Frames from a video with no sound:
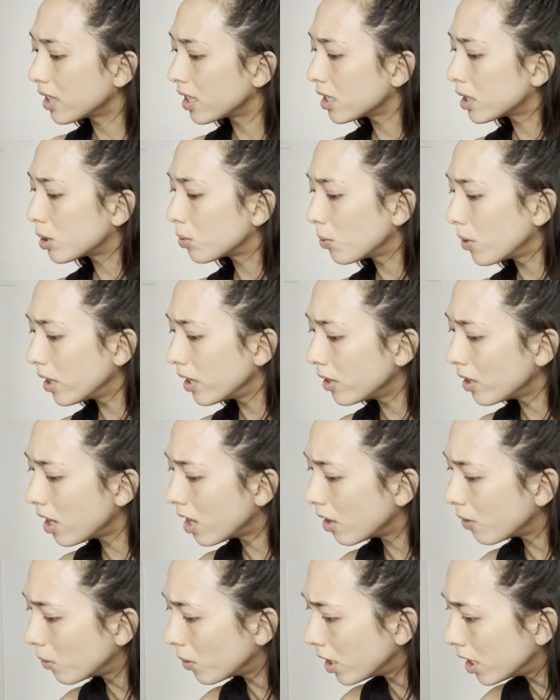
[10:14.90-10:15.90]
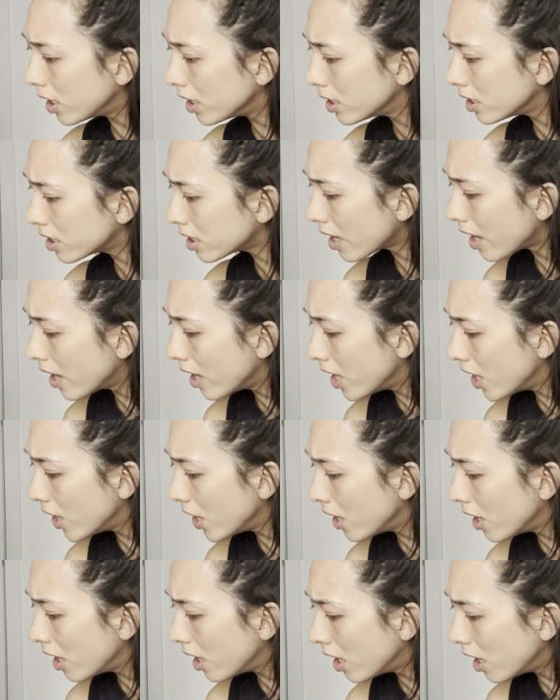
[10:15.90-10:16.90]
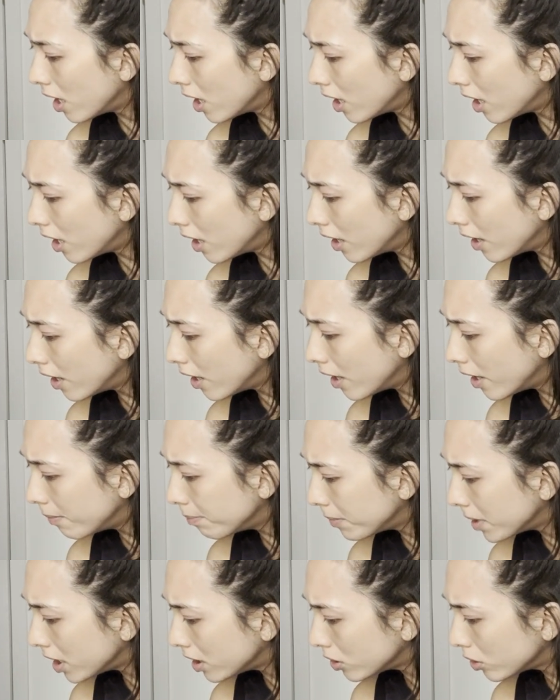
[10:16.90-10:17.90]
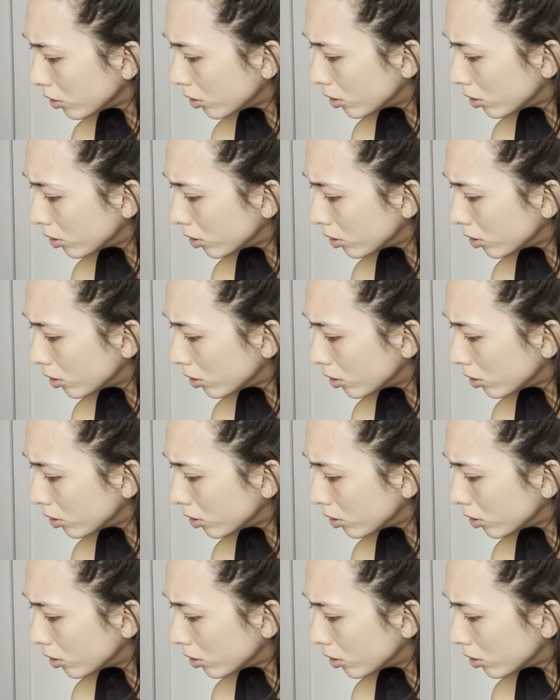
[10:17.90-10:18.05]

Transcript: This one was um,